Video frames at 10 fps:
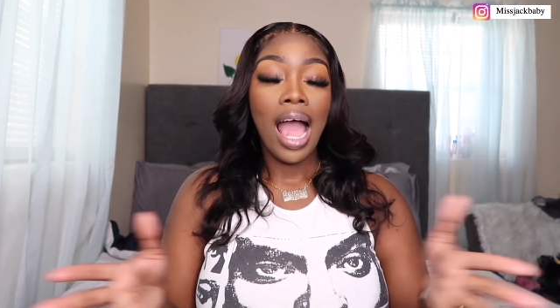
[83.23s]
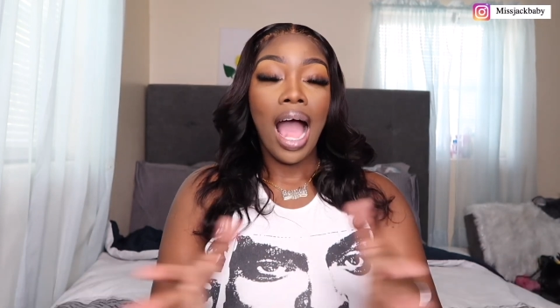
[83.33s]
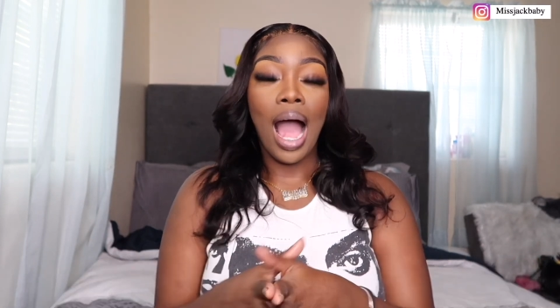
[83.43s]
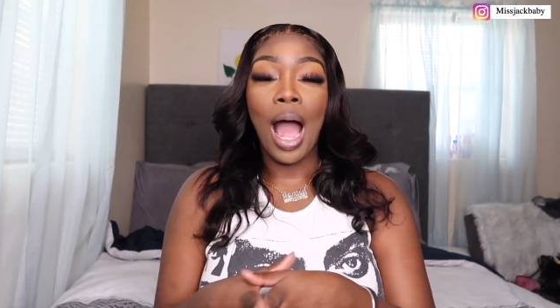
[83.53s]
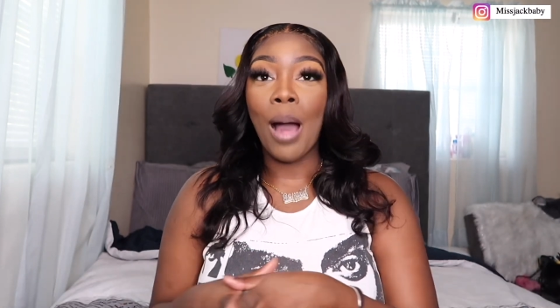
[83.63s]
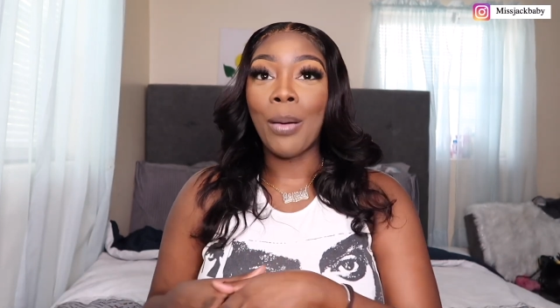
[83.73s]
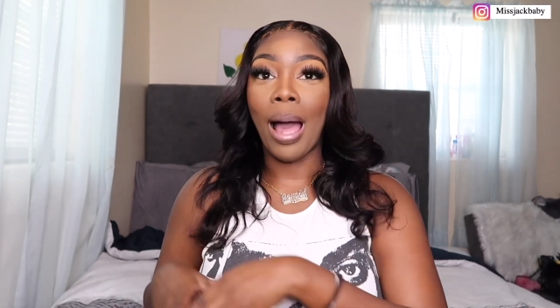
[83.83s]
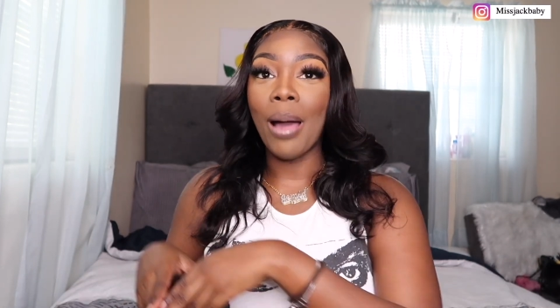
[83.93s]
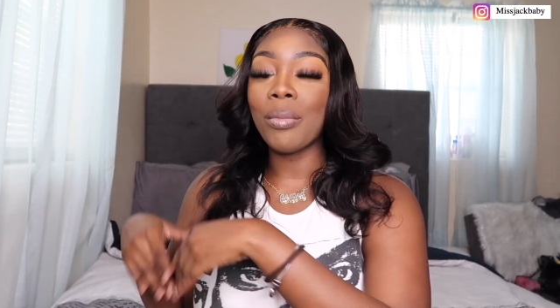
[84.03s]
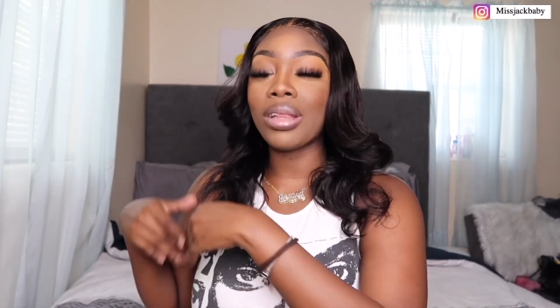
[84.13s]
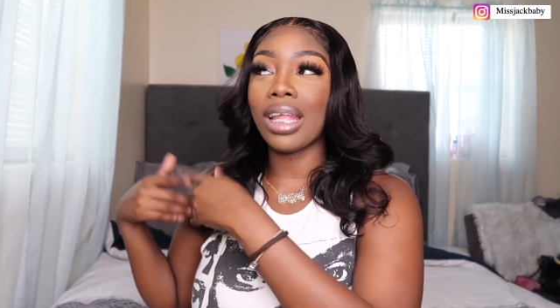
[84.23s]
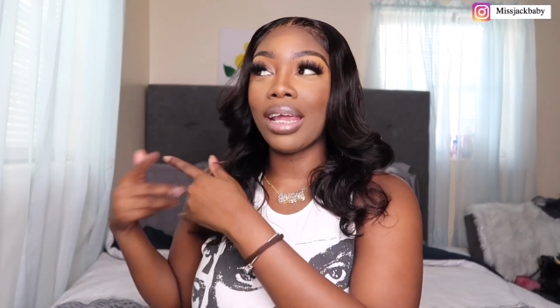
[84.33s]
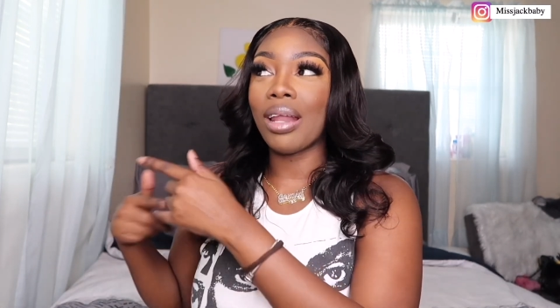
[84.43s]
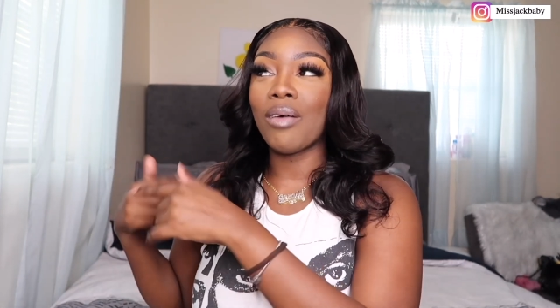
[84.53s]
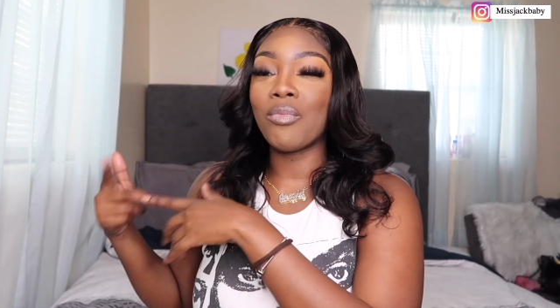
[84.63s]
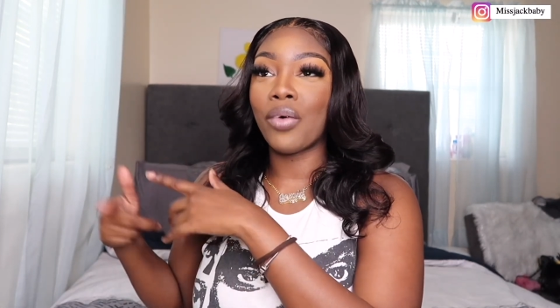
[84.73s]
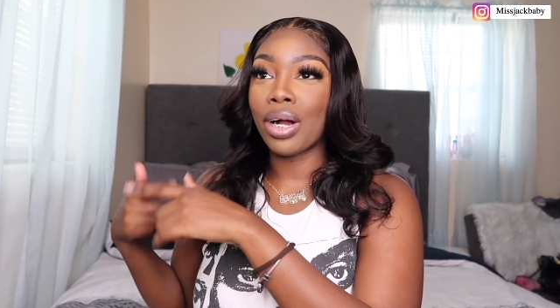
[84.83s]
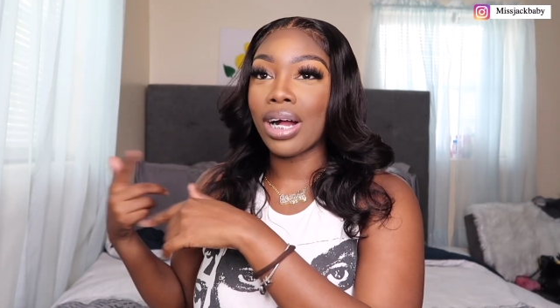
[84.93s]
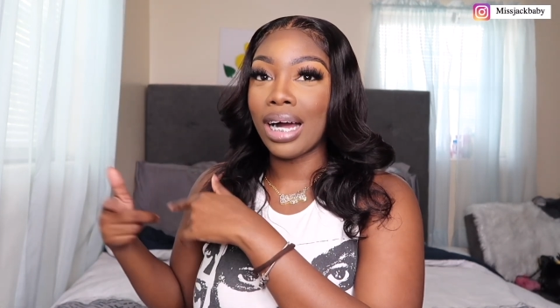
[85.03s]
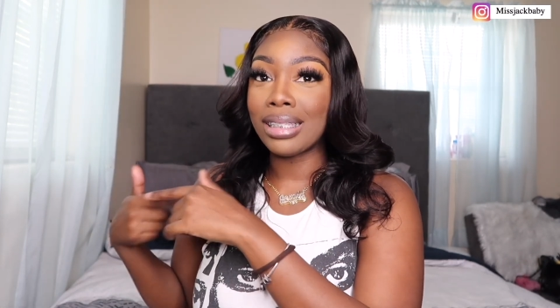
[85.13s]
I'm thinking of more
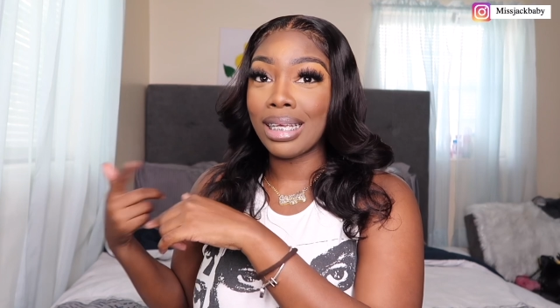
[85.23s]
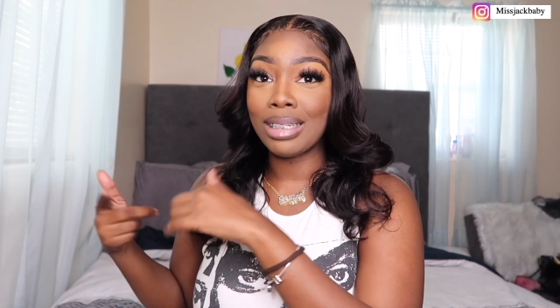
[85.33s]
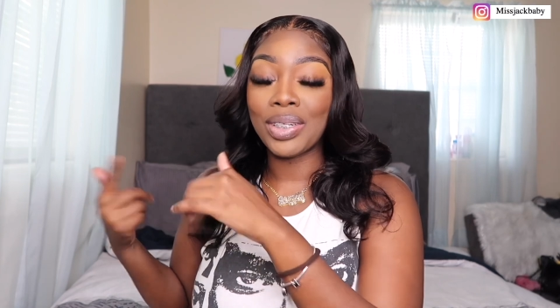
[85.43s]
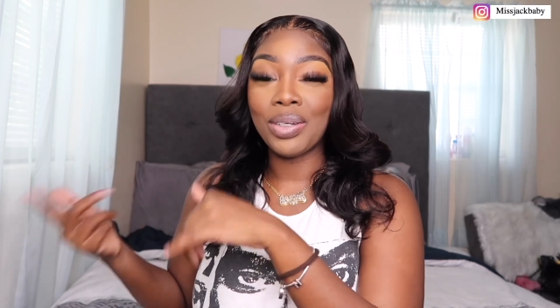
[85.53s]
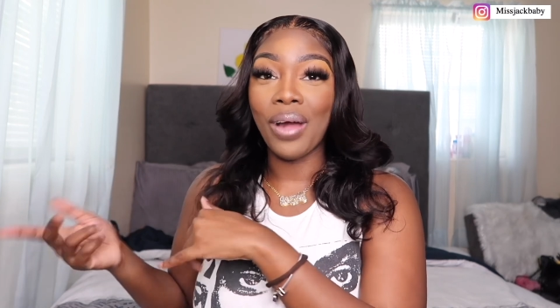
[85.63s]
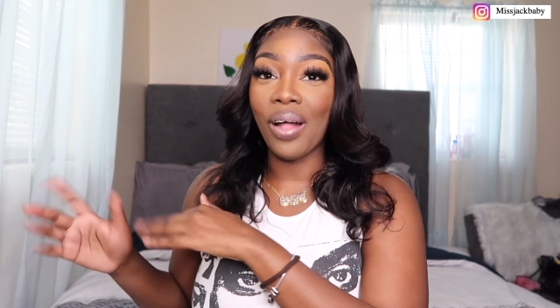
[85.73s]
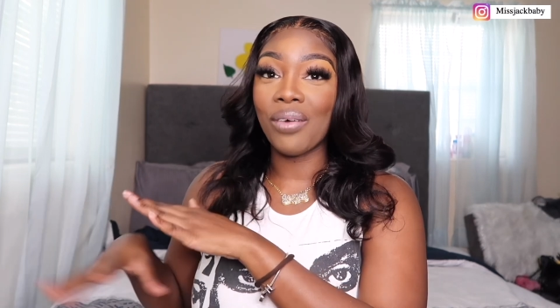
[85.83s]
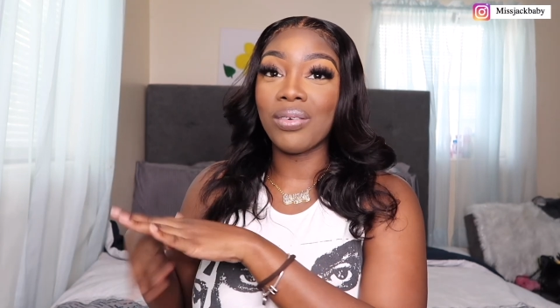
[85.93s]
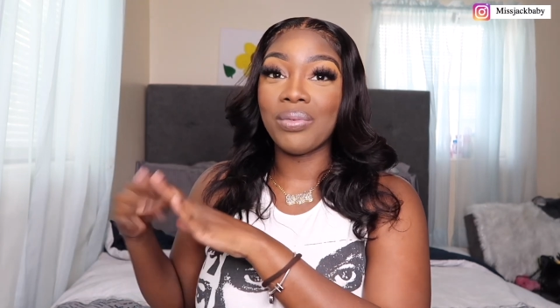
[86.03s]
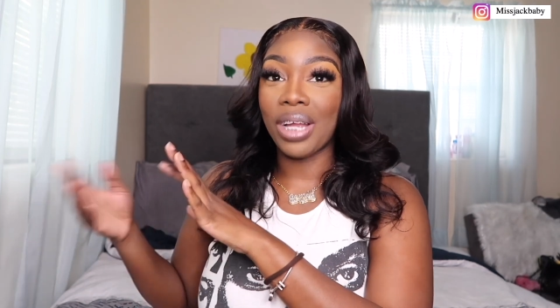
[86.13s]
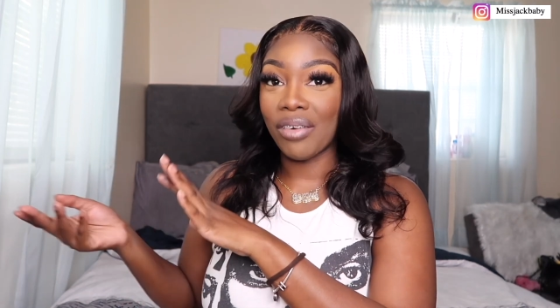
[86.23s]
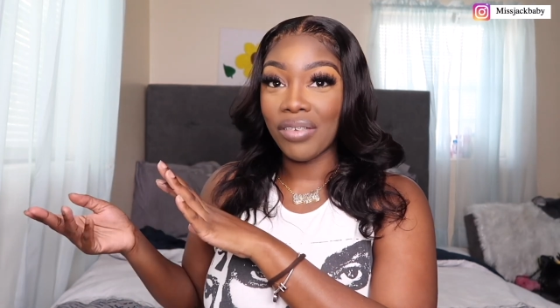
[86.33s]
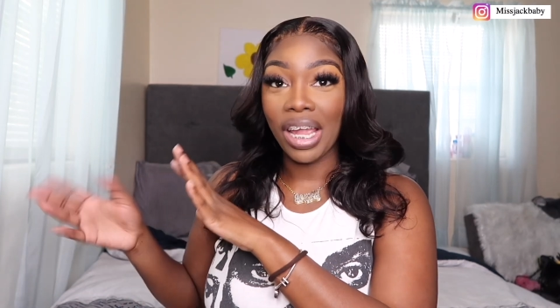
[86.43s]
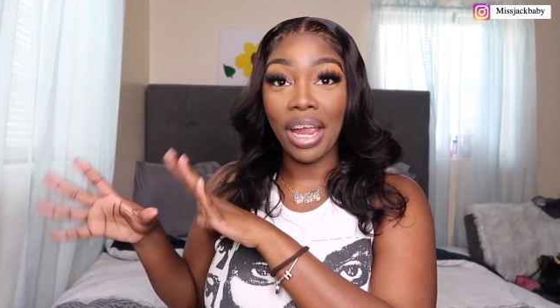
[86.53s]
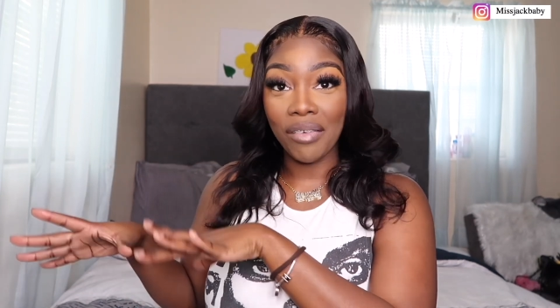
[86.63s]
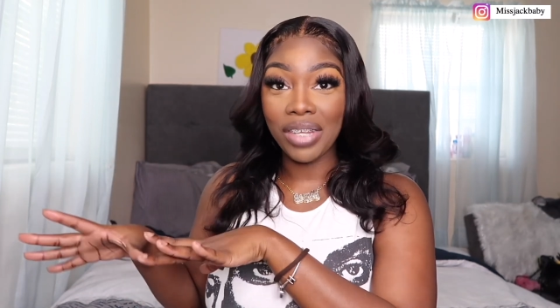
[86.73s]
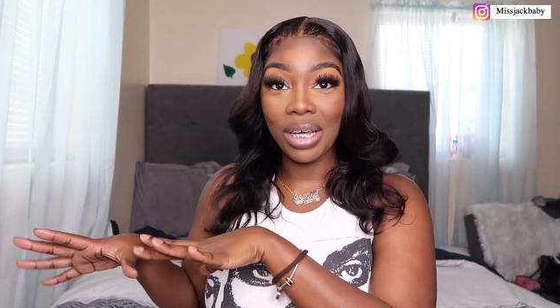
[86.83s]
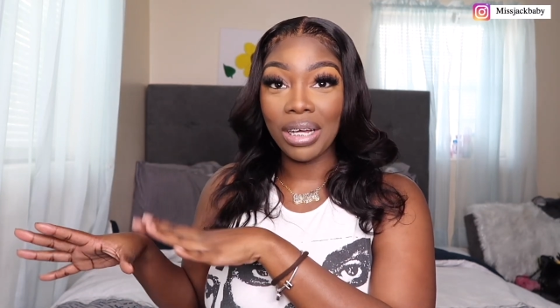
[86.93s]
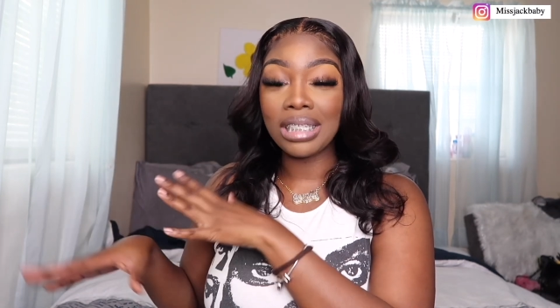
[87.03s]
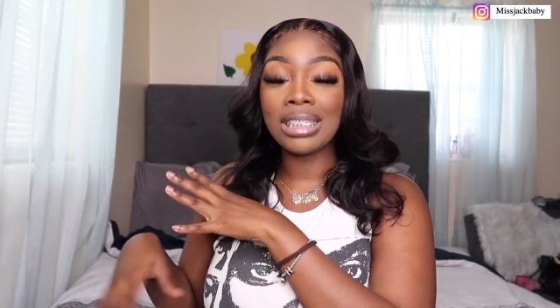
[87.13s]
content to do other from hair
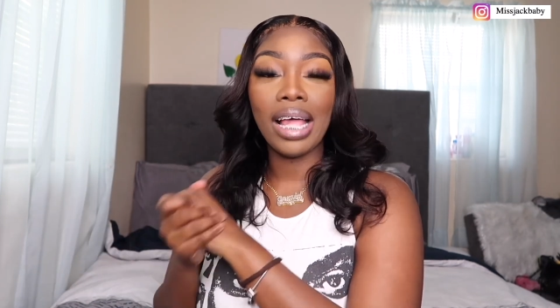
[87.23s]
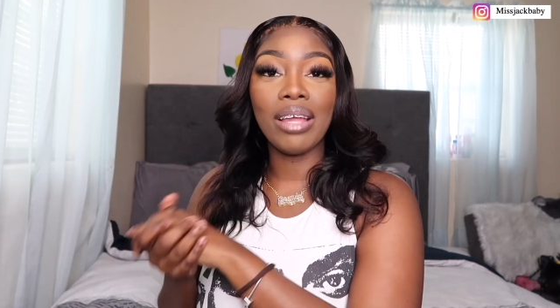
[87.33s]
videos.